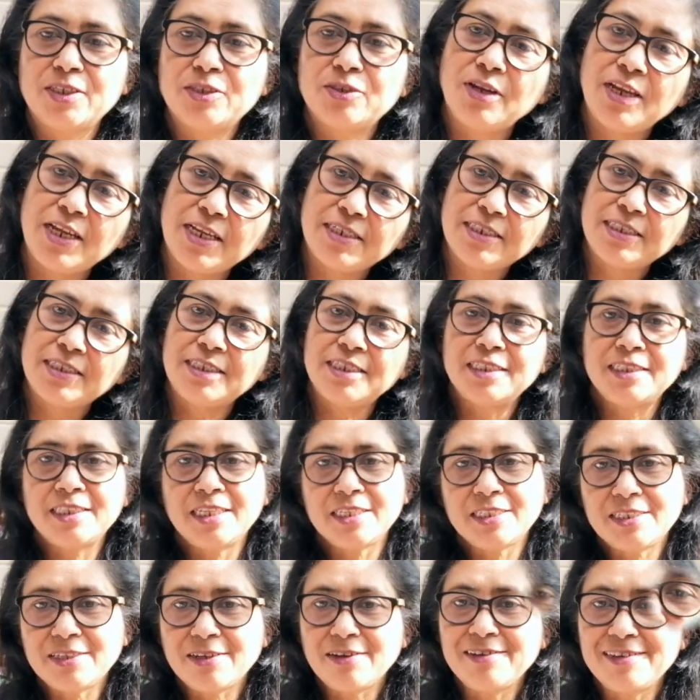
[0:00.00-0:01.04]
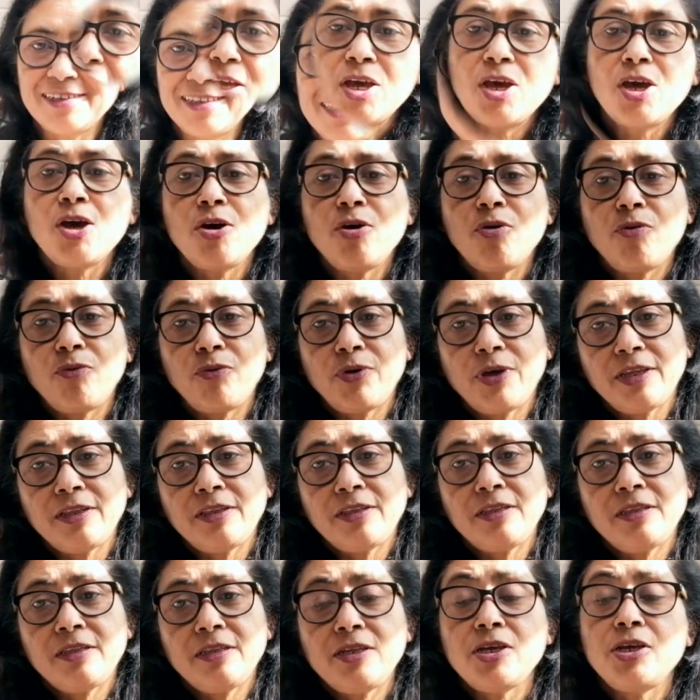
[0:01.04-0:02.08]
So let's sing the song.
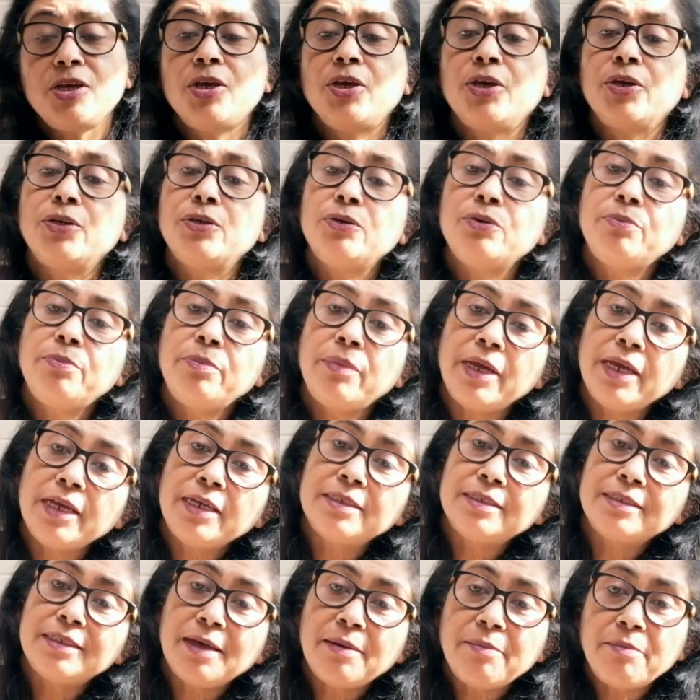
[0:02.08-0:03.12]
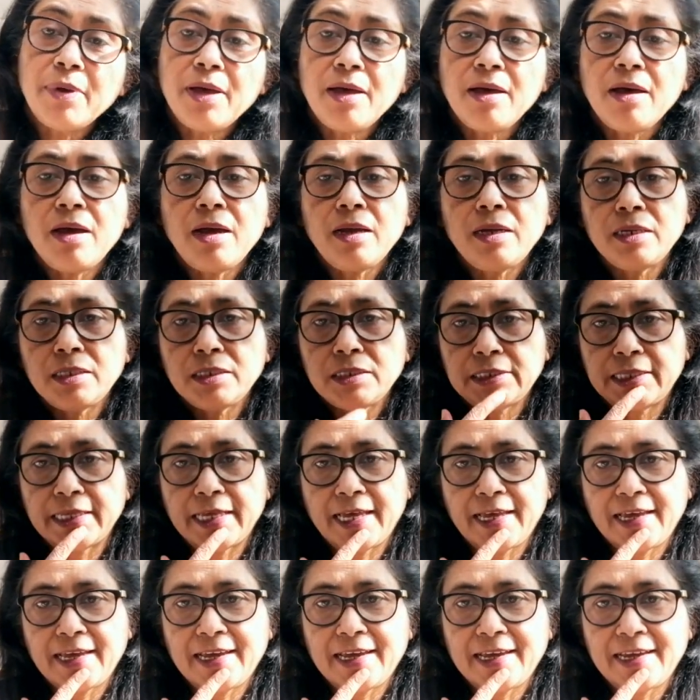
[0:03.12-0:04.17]
When you make somebody
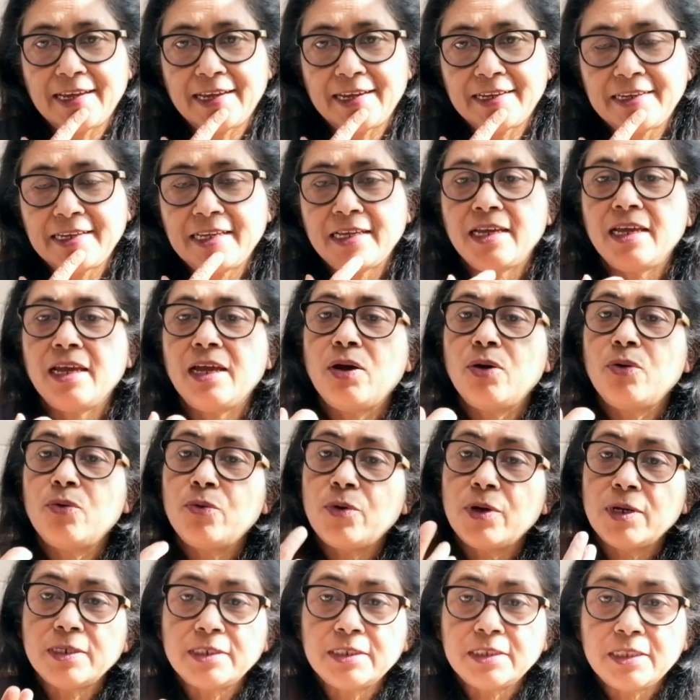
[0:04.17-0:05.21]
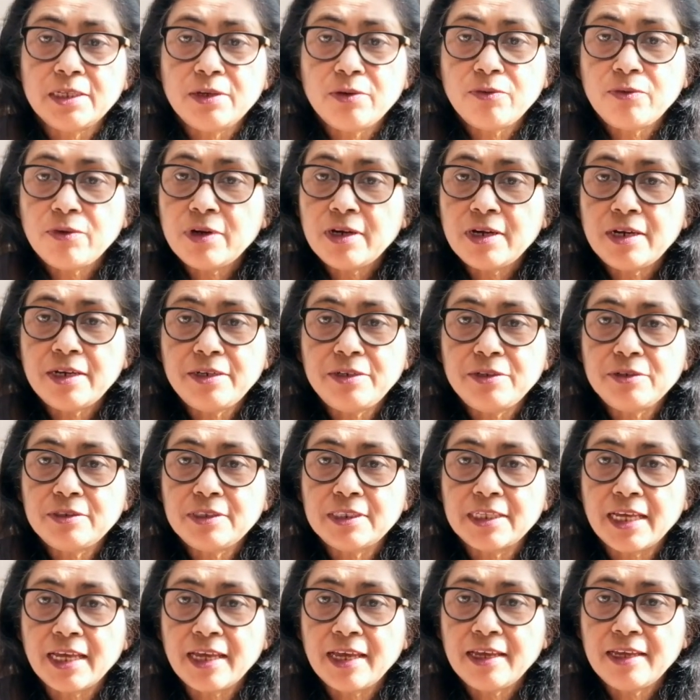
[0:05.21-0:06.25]
sad, What's the word you
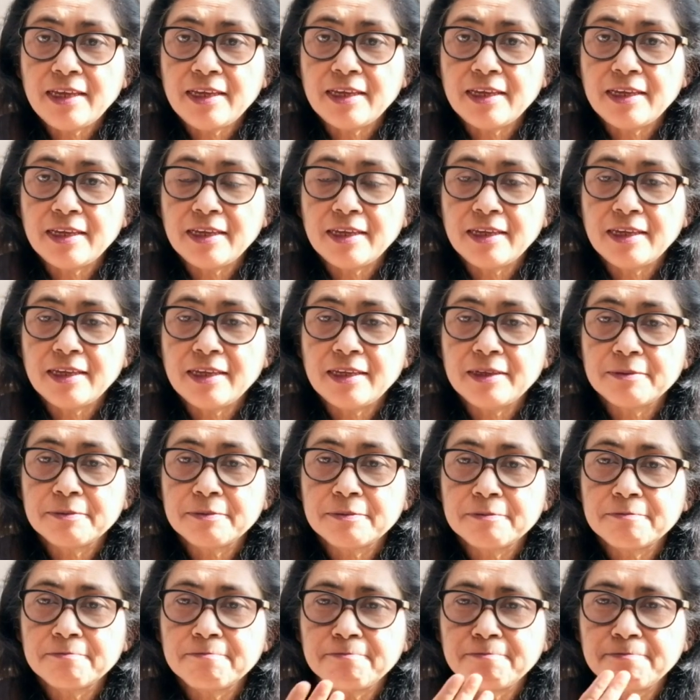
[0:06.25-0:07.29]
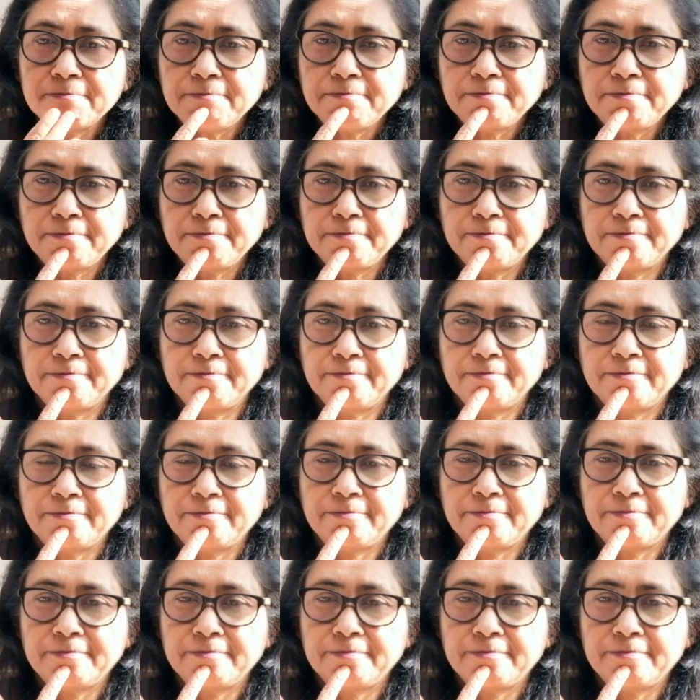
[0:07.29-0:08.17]
say? Hmm.